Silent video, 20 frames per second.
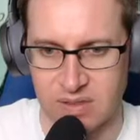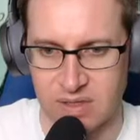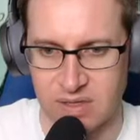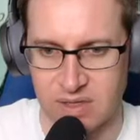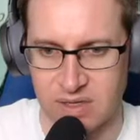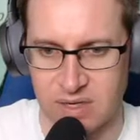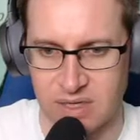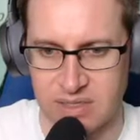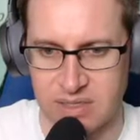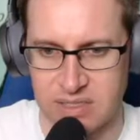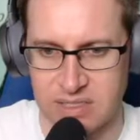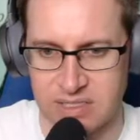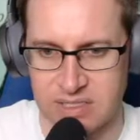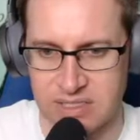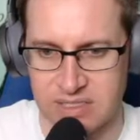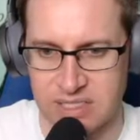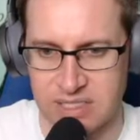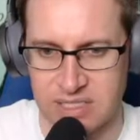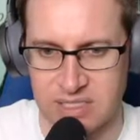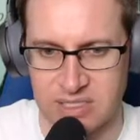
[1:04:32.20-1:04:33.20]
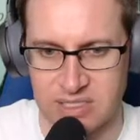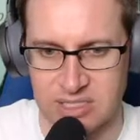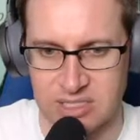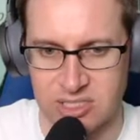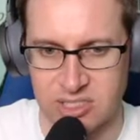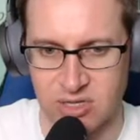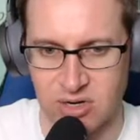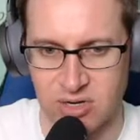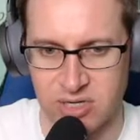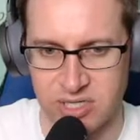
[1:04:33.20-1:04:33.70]
at least get it
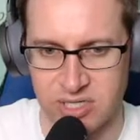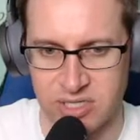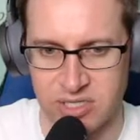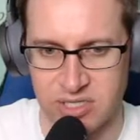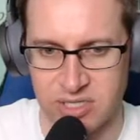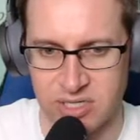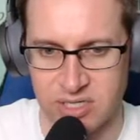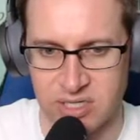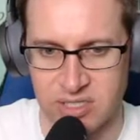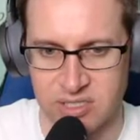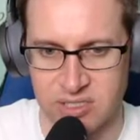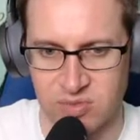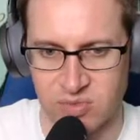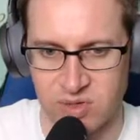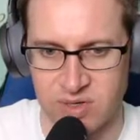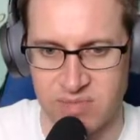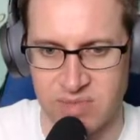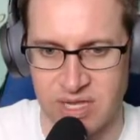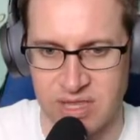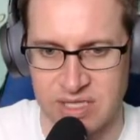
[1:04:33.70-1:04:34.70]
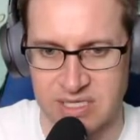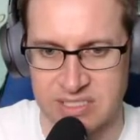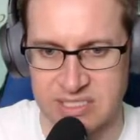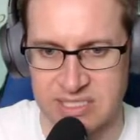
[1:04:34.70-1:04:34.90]
started. So we're going to make this a